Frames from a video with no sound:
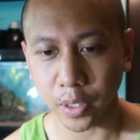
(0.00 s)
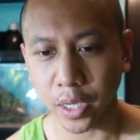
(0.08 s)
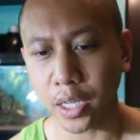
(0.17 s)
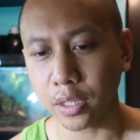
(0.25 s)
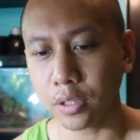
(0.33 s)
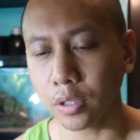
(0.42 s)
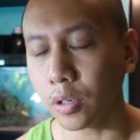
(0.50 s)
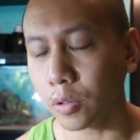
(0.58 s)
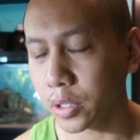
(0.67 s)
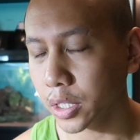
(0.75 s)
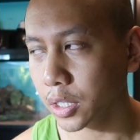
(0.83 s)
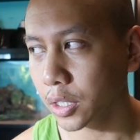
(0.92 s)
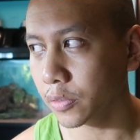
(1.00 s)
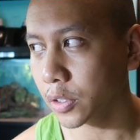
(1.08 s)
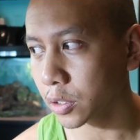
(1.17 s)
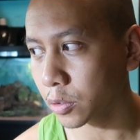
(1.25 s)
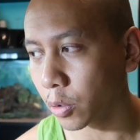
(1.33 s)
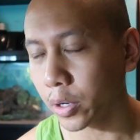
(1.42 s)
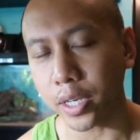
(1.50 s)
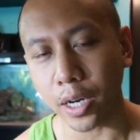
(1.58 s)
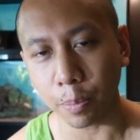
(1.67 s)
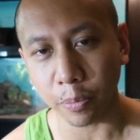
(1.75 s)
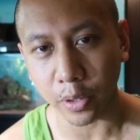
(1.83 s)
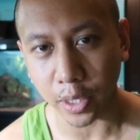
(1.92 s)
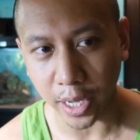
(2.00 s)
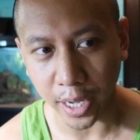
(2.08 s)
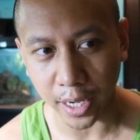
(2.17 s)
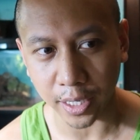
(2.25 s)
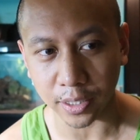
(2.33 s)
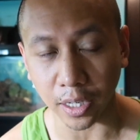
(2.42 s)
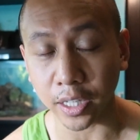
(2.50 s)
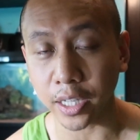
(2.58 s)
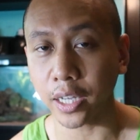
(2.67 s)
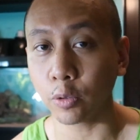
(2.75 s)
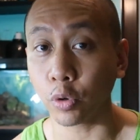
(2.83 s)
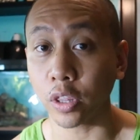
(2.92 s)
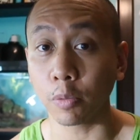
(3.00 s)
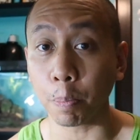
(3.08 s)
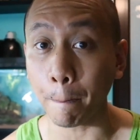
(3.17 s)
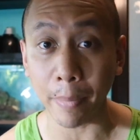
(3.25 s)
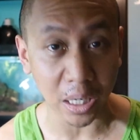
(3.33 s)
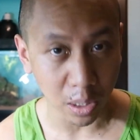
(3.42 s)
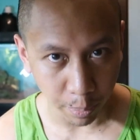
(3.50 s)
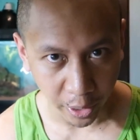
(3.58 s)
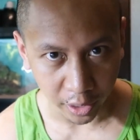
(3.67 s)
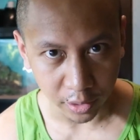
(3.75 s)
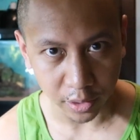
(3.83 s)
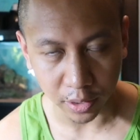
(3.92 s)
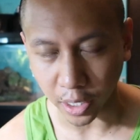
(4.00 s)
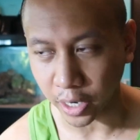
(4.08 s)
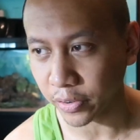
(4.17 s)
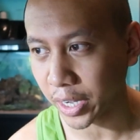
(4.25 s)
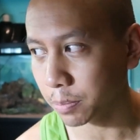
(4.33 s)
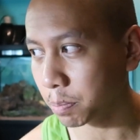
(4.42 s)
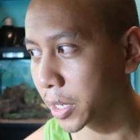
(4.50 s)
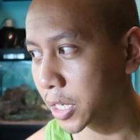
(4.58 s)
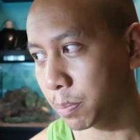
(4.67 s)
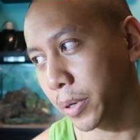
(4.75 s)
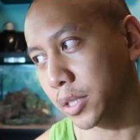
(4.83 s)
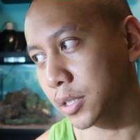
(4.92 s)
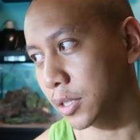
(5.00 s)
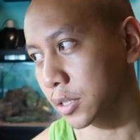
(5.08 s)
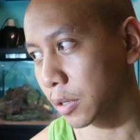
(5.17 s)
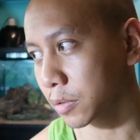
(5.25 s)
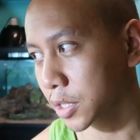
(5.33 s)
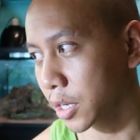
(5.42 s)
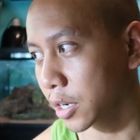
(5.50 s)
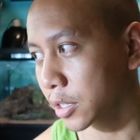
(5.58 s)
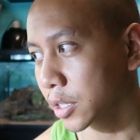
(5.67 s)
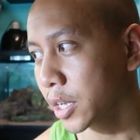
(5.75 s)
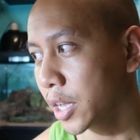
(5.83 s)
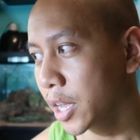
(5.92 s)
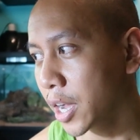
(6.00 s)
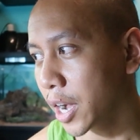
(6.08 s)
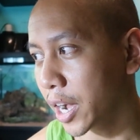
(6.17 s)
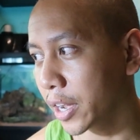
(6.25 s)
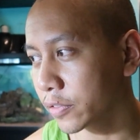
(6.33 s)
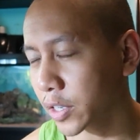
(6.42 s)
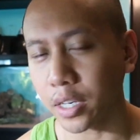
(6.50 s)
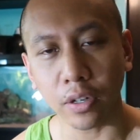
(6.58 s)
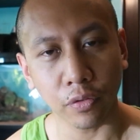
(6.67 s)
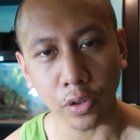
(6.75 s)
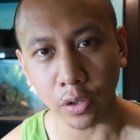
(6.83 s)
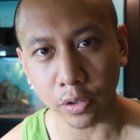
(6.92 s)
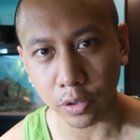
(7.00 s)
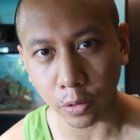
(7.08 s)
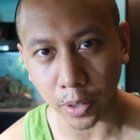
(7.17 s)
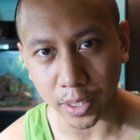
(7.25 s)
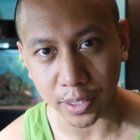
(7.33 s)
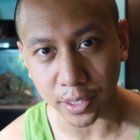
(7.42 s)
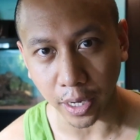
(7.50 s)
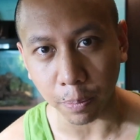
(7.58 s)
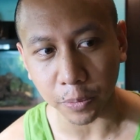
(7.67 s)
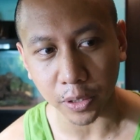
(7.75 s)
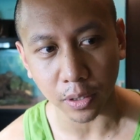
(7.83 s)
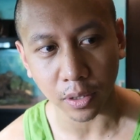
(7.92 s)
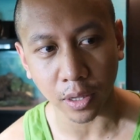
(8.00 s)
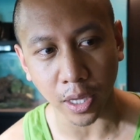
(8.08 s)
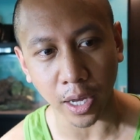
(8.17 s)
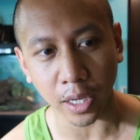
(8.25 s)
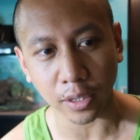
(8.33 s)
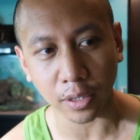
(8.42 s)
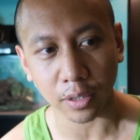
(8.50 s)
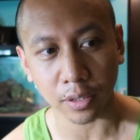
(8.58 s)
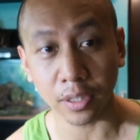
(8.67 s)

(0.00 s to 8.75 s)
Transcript: And you know, even growing up as a kid with many pets, I've had many pets since I was young, I've kind of learned to accept that